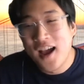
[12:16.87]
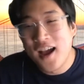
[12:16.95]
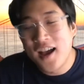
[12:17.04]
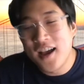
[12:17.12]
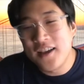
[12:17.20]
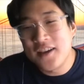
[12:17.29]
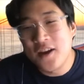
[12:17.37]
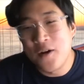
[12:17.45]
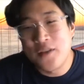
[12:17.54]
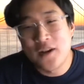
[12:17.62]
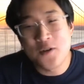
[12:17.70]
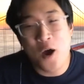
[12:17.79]

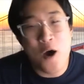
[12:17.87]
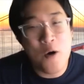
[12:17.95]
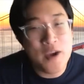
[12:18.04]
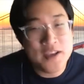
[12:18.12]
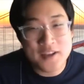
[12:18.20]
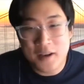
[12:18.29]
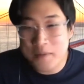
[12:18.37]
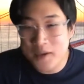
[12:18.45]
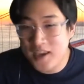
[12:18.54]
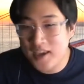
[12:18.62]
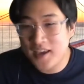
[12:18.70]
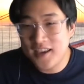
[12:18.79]
There's always going to
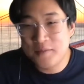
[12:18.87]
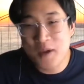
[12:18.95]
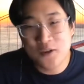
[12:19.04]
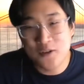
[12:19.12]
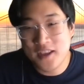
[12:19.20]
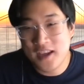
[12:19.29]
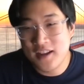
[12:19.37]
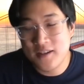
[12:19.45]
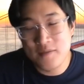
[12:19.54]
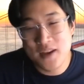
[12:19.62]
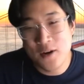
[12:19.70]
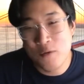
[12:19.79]
be, especially in
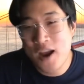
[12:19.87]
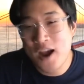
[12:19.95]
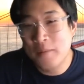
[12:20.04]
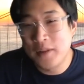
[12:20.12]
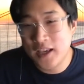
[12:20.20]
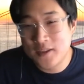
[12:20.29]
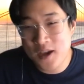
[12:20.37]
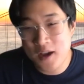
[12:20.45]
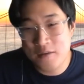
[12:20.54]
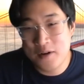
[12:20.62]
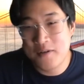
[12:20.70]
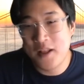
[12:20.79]
a realm like
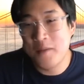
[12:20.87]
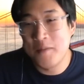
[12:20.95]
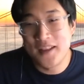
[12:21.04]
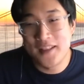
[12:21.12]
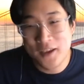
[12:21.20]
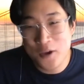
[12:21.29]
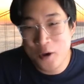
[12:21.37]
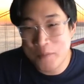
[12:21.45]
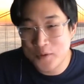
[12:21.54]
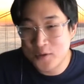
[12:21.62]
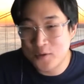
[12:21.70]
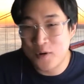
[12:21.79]
software development, like
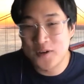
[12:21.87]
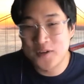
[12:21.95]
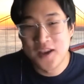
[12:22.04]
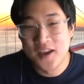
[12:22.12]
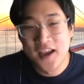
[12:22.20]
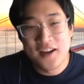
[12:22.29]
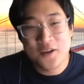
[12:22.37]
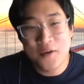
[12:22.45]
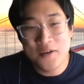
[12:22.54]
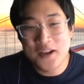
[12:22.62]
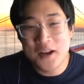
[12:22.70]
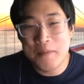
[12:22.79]
open source, there's
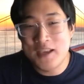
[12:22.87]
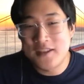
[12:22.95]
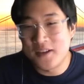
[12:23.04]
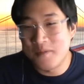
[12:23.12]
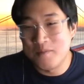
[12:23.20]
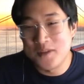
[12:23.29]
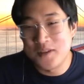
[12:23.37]
always going to be some